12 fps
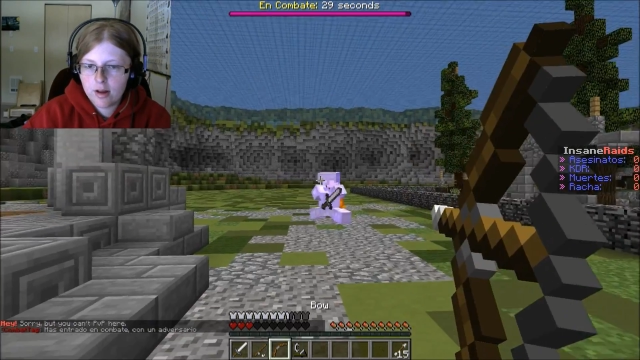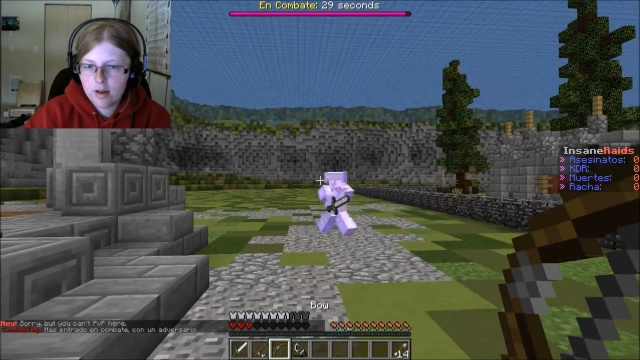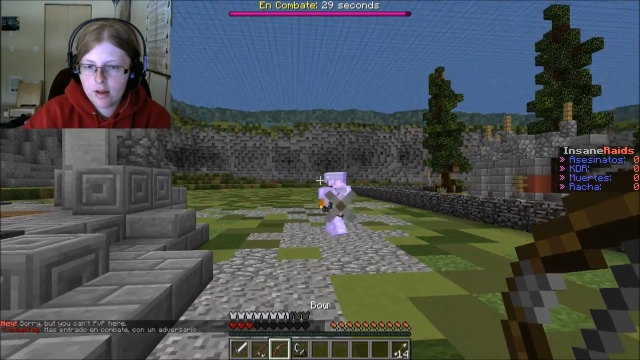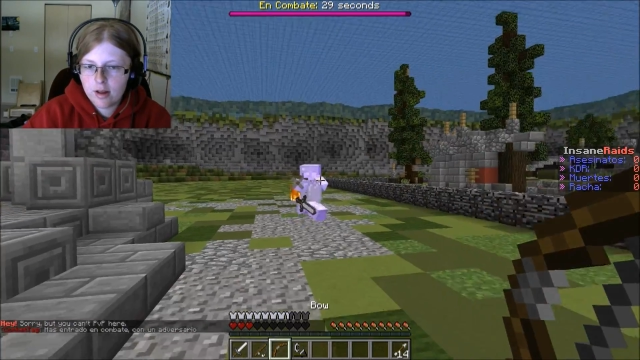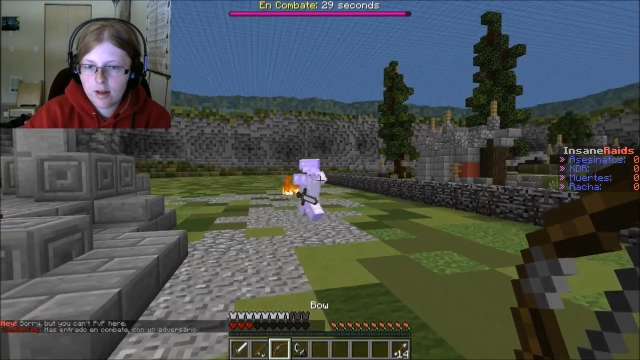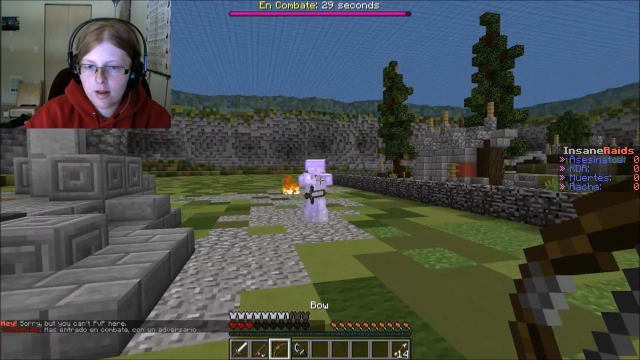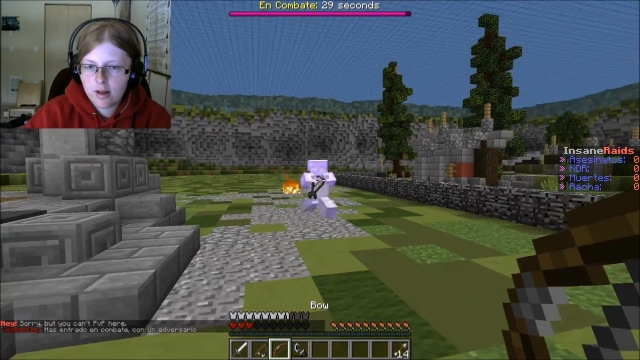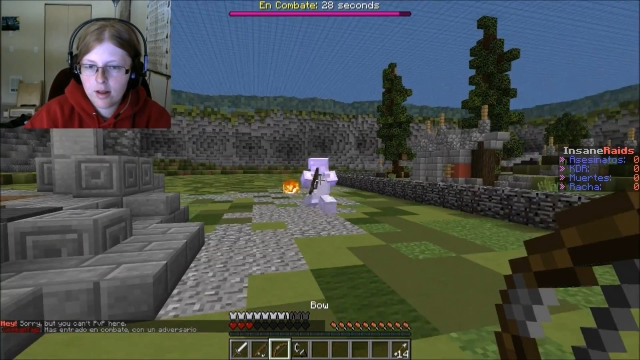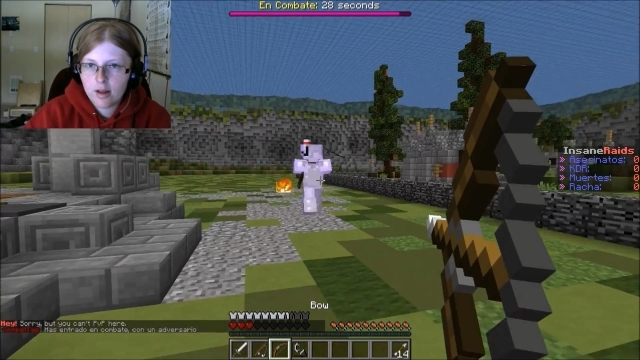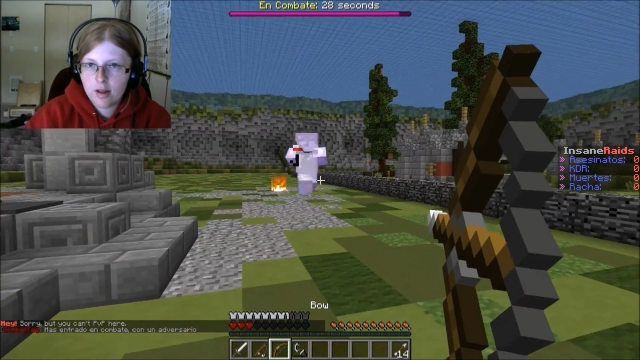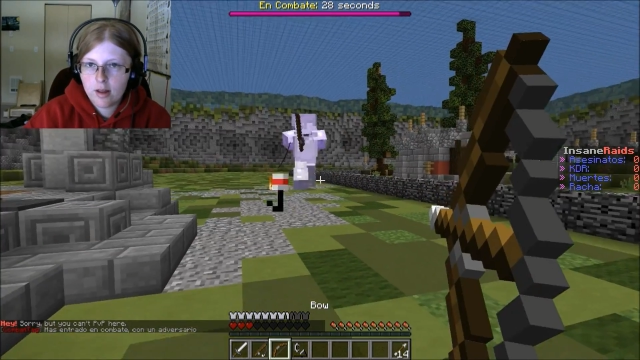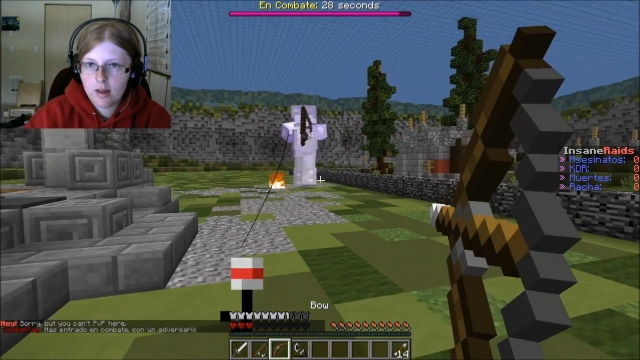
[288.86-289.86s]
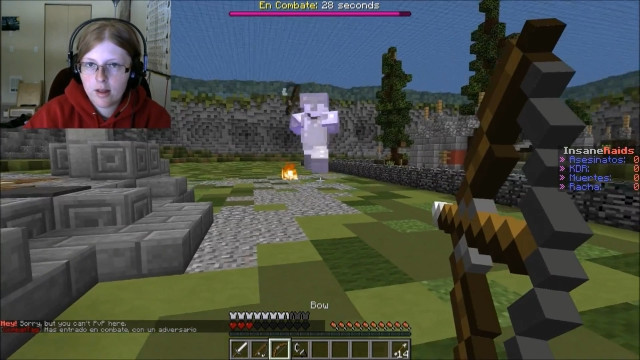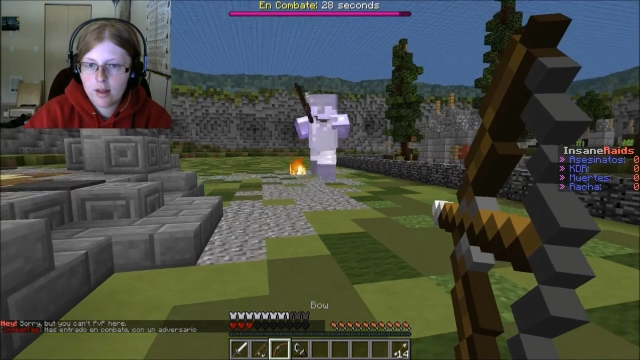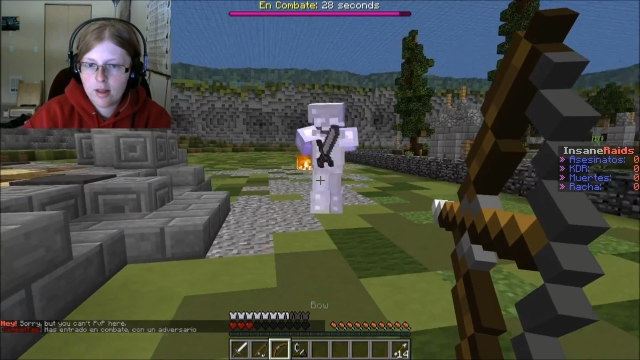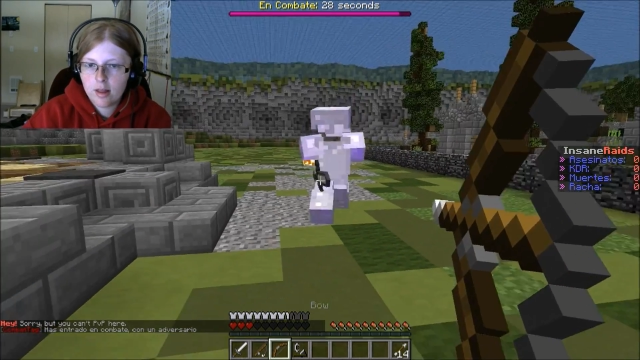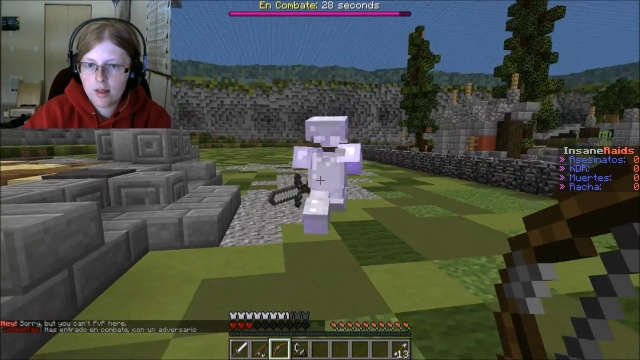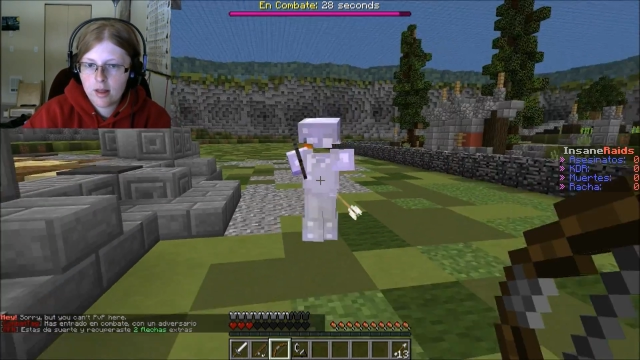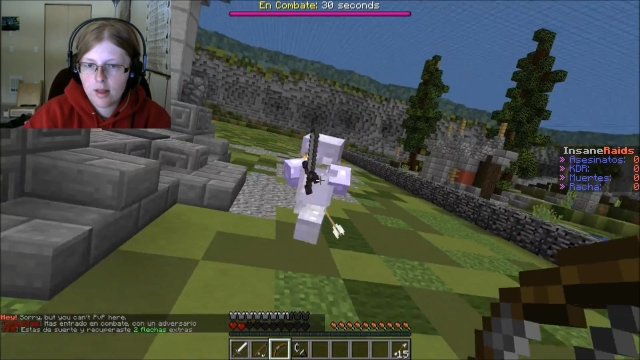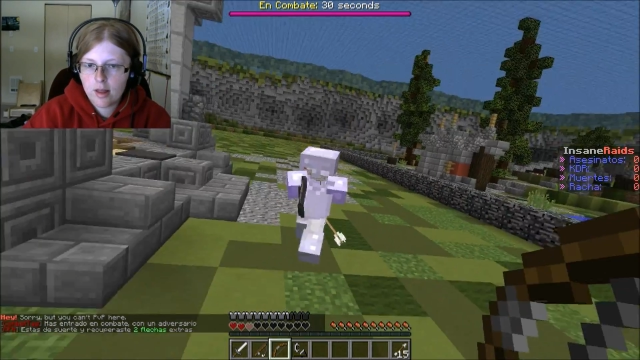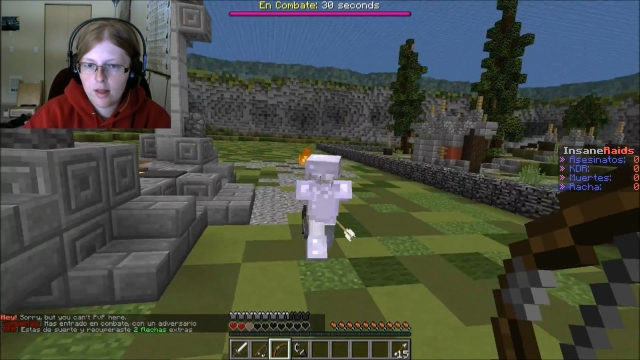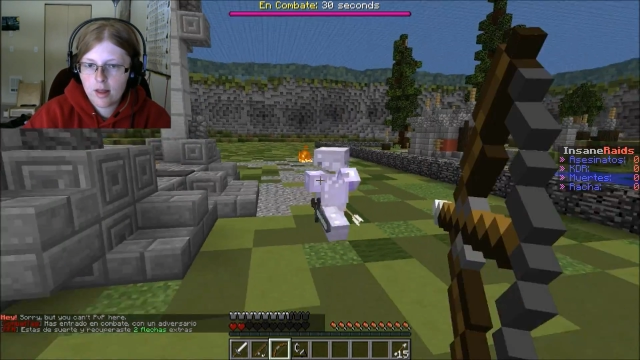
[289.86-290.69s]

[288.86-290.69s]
(no one is talking)